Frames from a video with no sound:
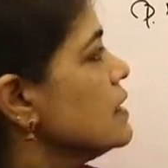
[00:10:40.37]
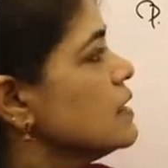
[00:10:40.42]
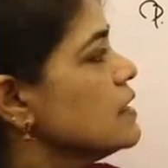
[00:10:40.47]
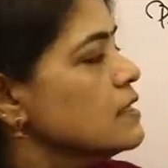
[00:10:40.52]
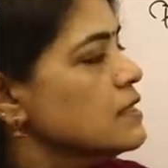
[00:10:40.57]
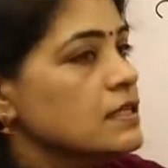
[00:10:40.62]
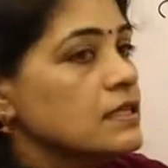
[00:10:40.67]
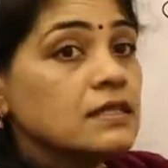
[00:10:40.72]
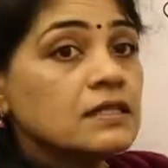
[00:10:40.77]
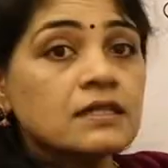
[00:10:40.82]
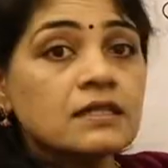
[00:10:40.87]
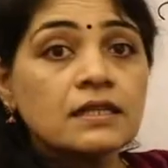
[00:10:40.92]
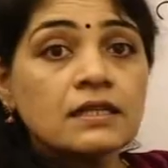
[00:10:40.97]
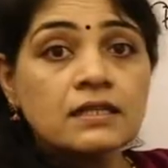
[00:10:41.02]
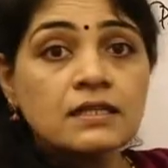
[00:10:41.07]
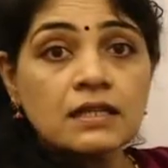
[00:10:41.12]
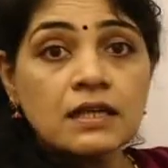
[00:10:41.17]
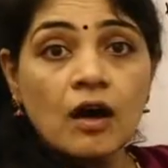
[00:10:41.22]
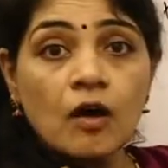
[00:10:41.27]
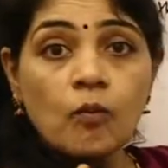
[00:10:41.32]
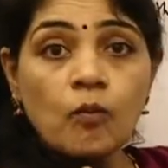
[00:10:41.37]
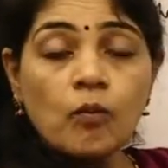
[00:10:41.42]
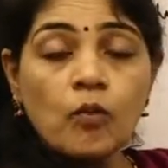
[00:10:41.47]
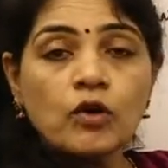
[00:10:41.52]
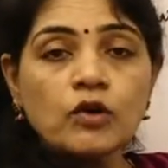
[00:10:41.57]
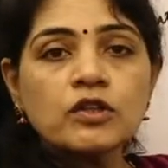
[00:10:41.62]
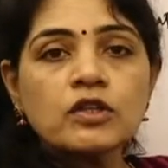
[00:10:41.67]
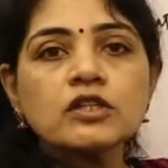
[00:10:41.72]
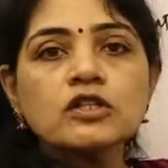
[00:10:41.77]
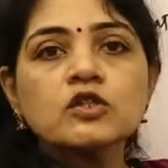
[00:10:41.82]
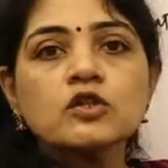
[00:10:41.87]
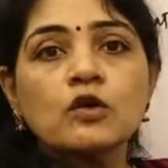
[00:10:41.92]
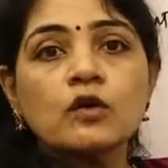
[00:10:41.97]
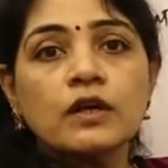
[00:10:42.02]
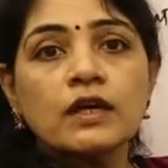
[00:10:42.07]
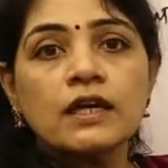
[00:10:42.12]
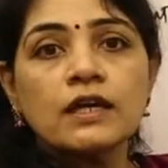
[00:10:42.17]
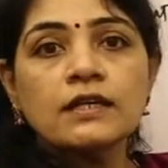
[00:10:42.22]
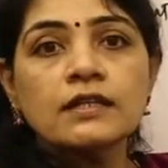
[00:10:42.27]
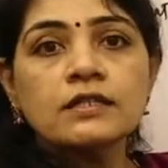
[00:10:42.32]
This is the sum of the
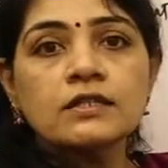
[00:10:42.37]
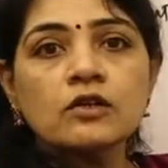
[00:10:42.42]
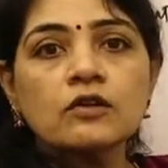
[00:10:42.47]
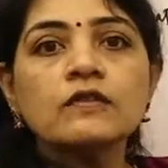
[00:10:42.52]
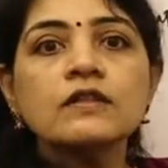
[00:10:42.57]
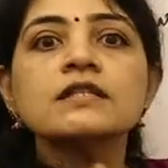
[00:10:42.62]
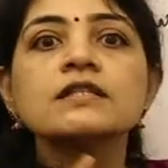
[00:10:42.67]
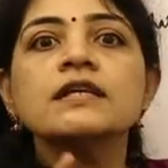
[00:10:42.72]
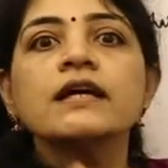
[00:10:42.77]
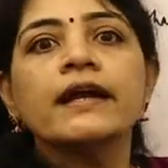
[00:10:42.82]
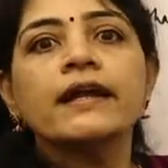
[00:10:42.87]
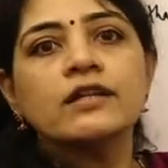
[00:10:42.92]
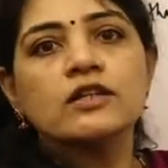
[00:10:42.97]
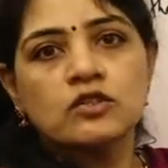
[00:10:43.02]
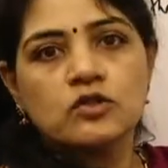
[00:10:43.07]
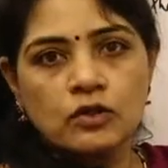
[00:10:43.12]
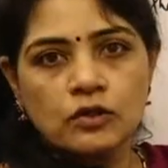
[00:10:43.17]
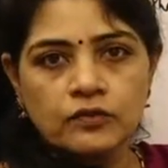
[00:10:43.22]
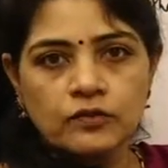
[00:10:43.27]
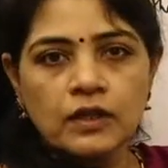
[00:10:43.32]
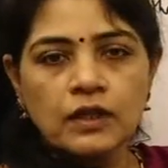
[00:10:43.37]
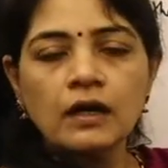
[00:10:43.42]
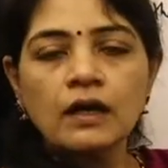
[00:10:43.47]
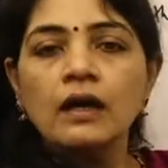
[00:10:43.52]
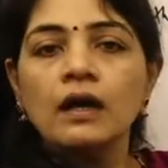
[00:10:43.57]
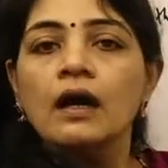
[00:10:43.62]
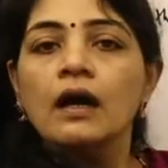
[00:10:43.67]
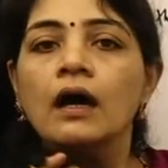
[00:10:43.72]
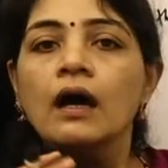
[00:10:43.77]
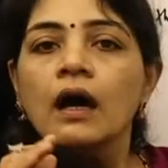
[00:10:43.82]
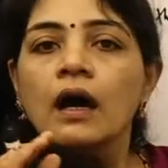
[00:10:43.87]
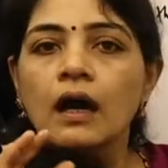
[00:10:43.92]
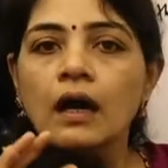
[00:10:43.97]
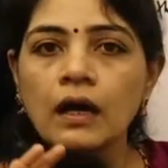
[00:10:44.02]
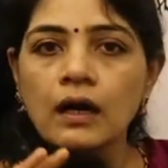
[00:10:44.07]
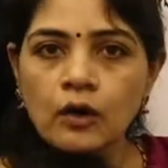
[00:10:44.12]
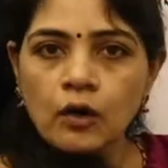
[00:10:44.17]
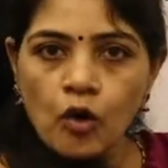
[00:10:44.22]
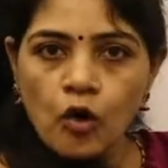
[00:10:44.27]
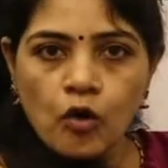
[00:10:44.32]
squares of the sides of the
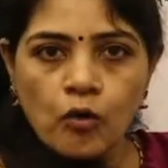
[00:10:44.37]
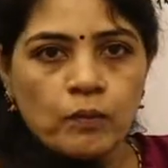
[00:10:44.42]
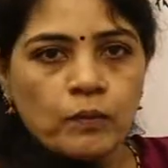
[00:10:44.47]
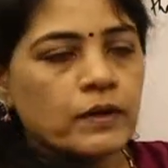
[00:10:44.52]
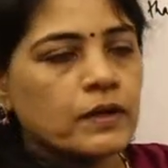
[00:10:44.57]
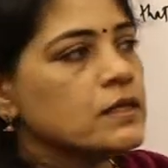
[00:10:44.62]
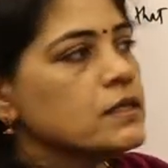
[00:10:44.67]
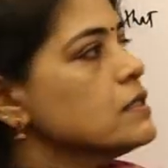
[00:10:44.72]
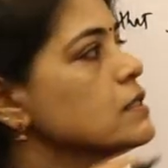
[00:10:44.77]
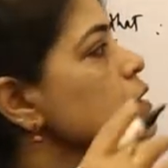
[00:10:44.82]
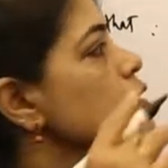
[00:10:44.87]
rhombus